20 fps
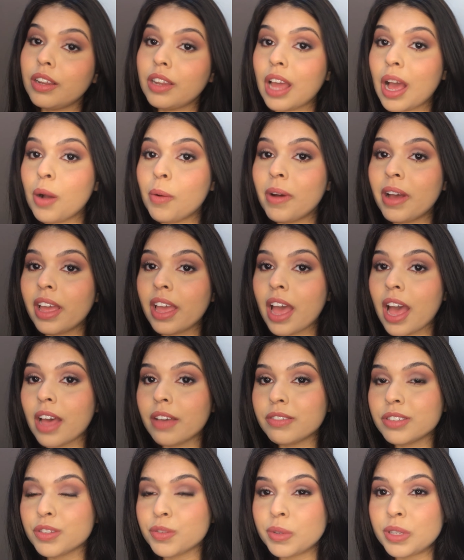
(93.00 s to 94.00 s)
Now I
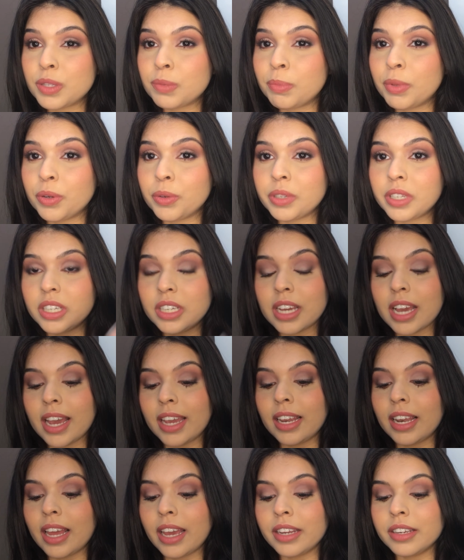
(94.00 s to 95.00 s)
have Swiss Beauty
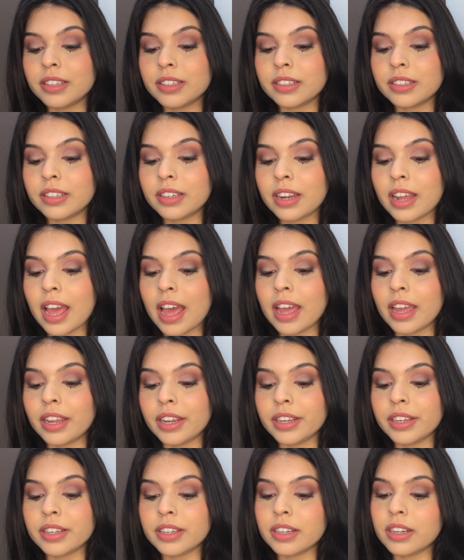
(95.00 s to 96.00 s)
highlighter,
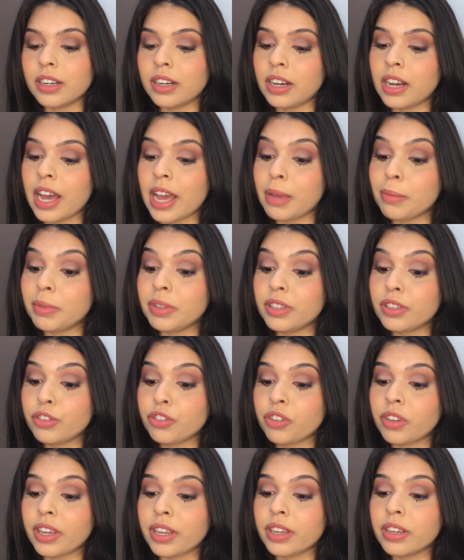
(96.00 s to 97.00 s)
and uh, I'm in the
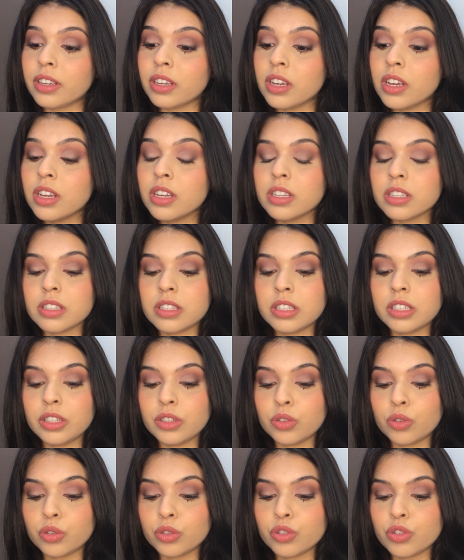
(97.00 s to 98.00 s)
shade
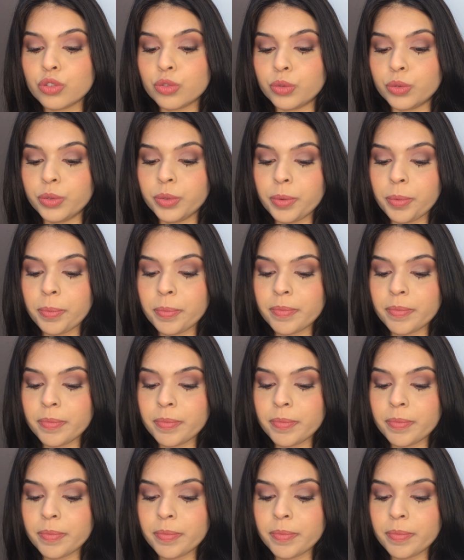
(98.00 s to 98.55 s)
zero two.